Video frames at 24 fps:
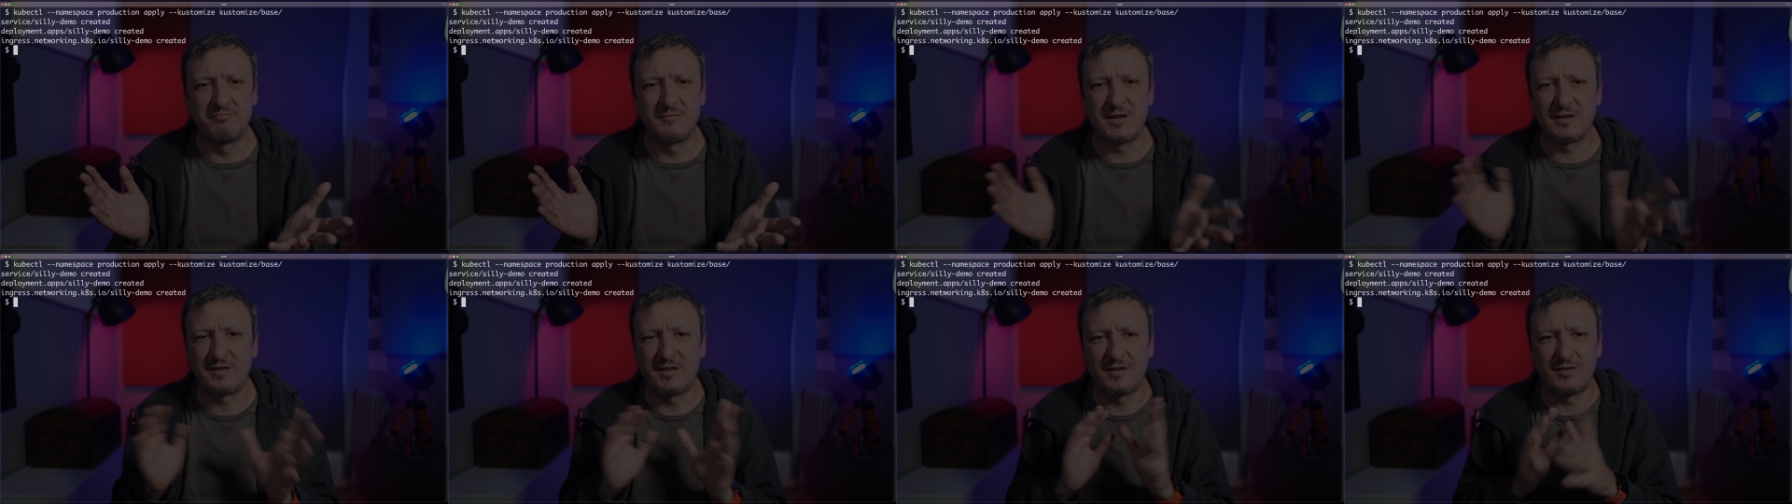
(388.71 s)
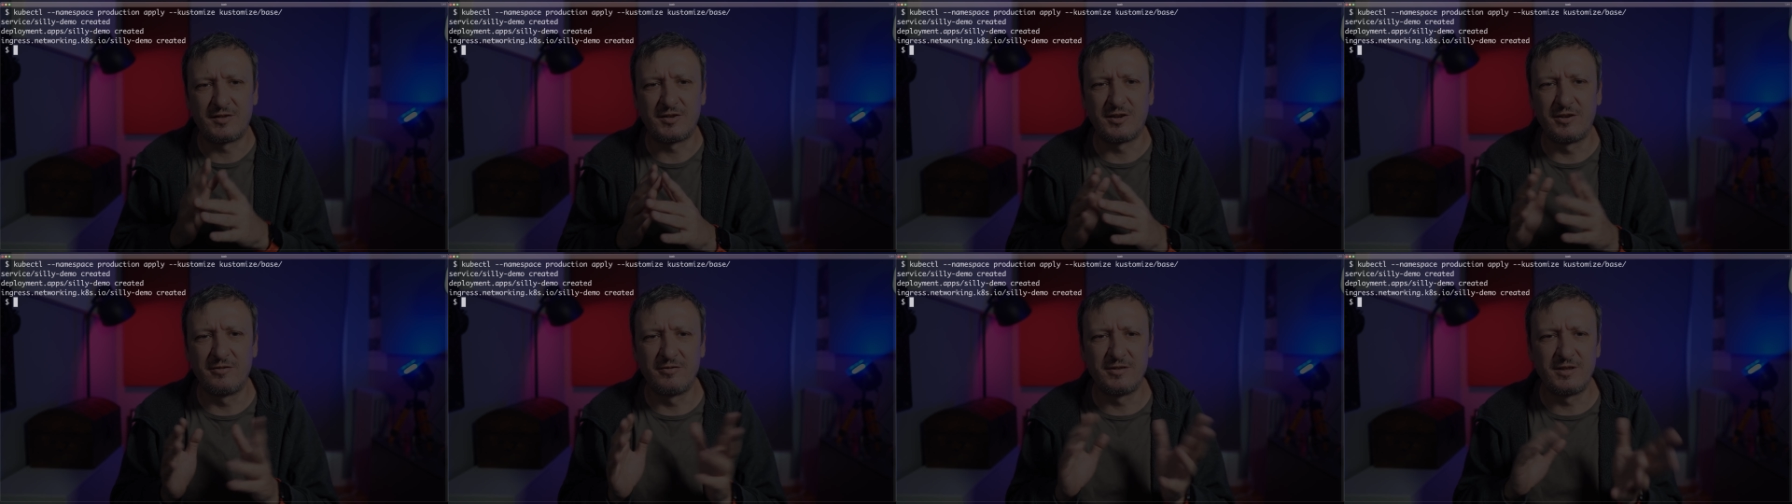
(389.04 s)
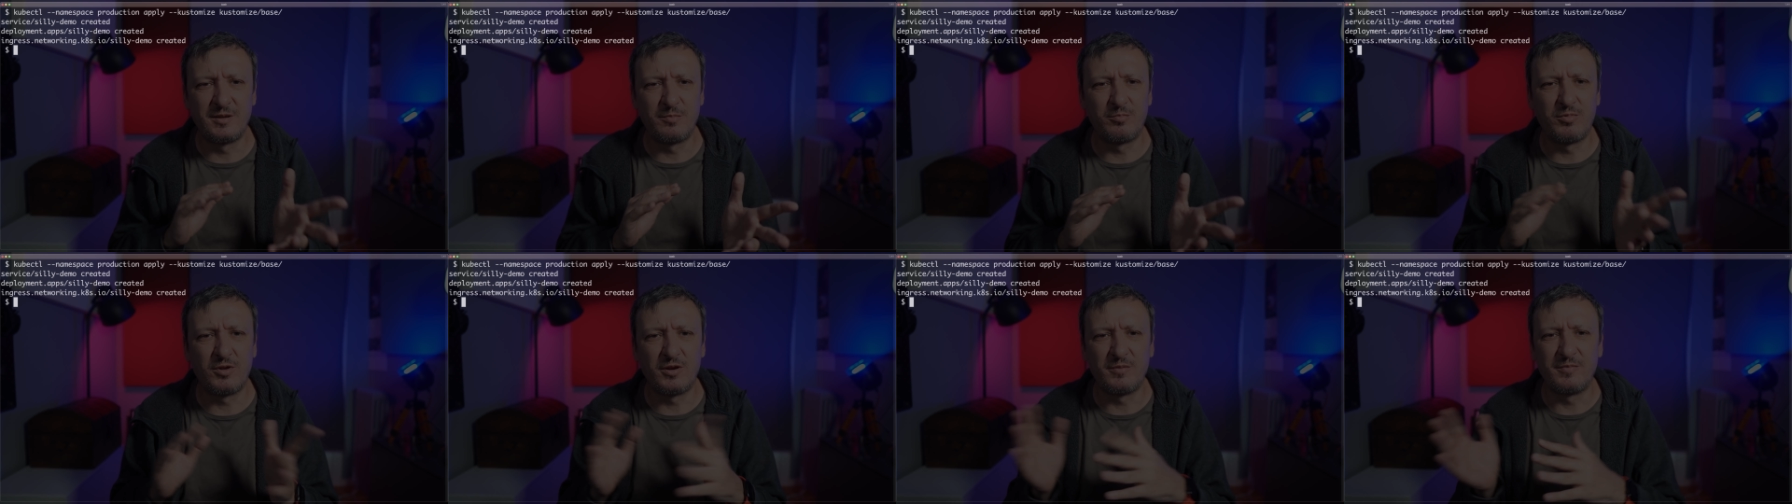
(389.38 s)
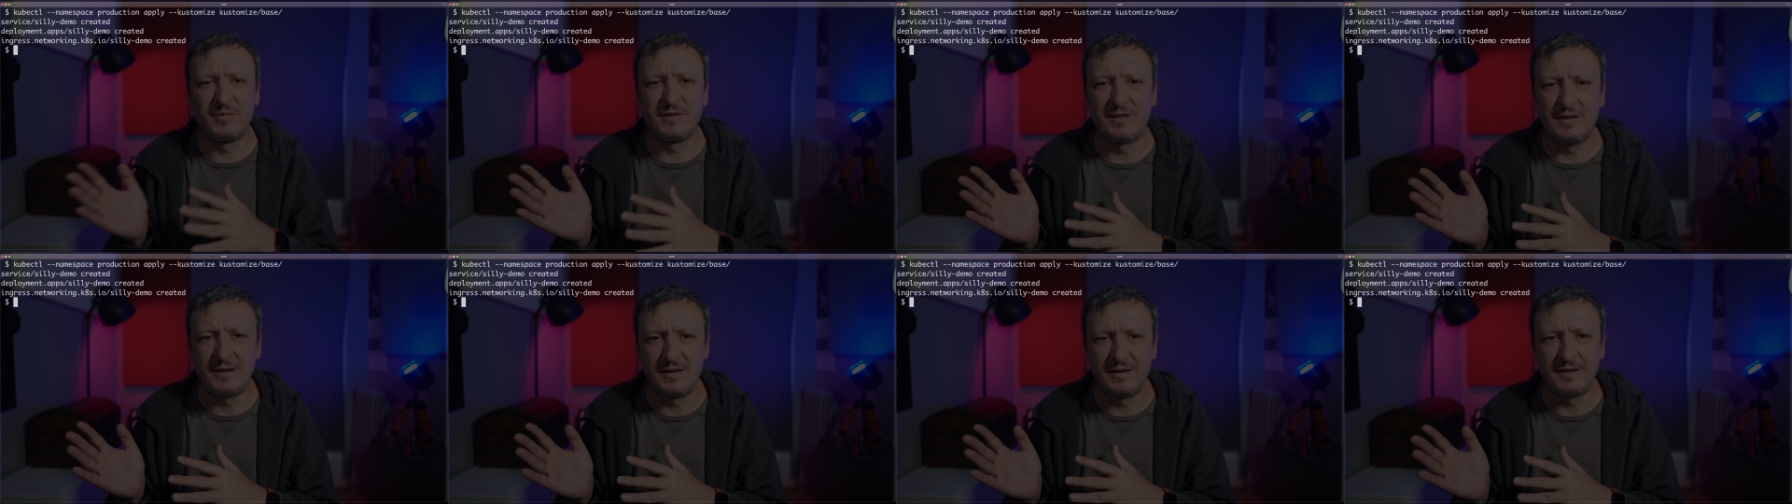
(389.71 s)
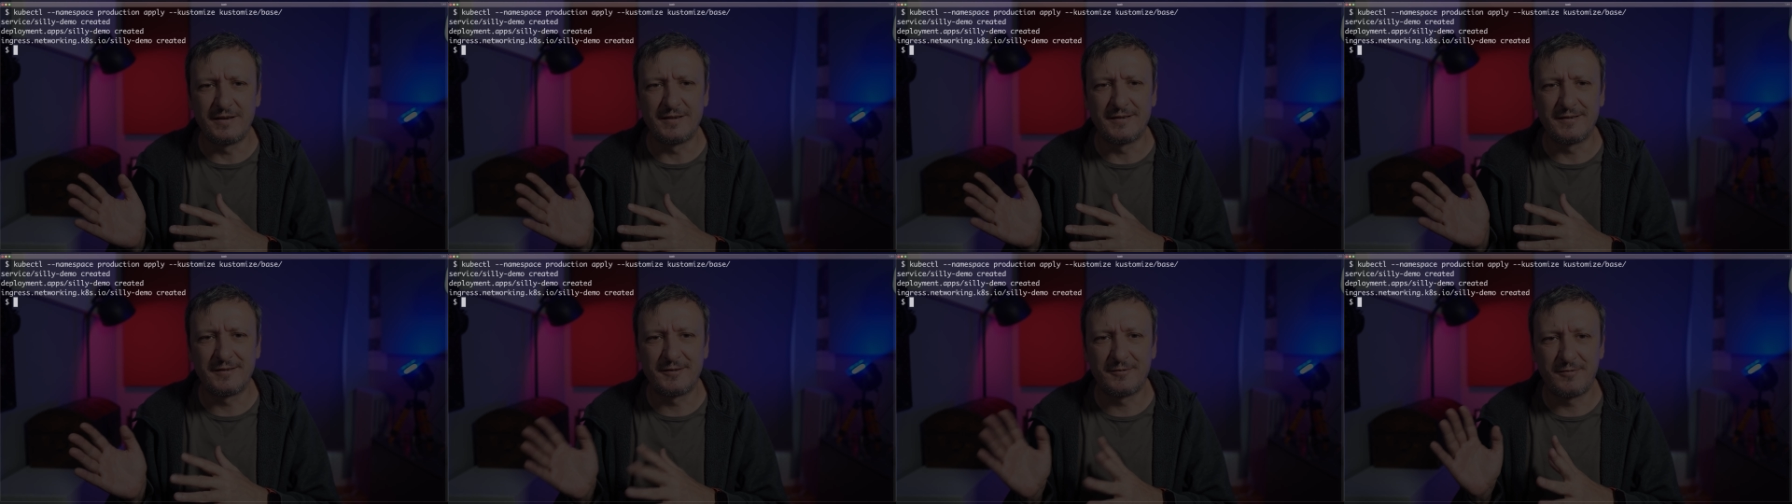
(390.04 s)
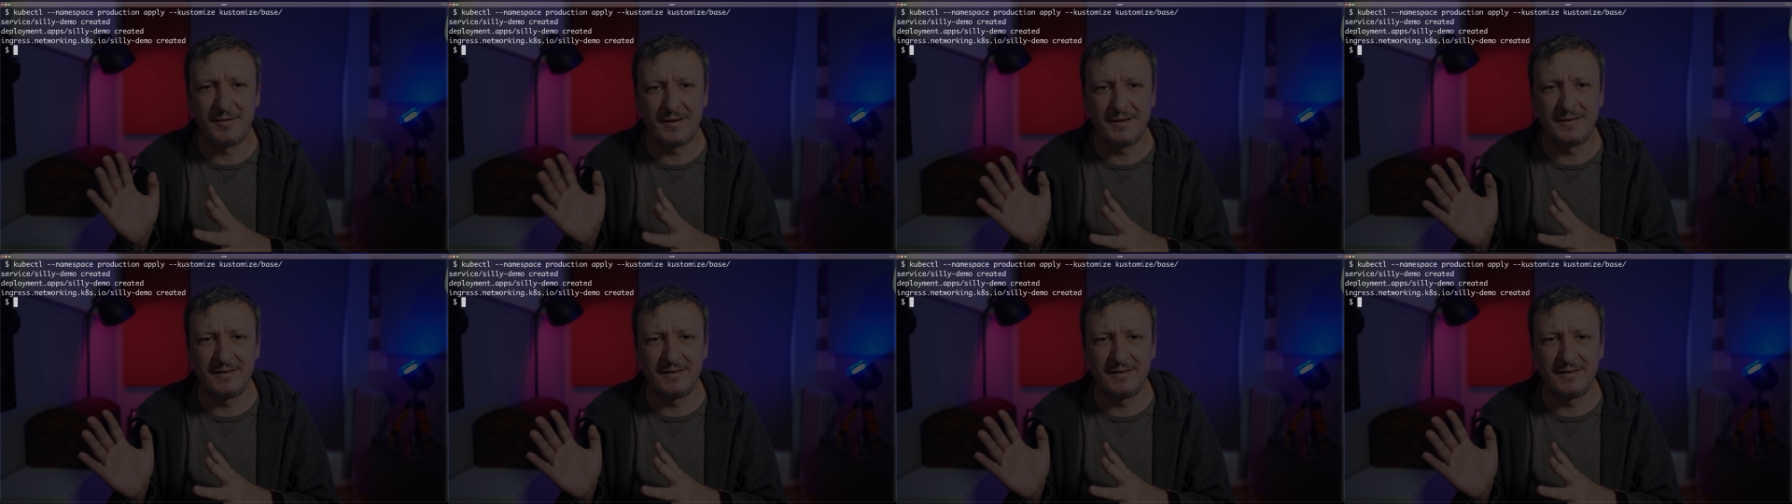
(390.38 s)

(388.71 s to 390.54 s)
Just a service deployment in English,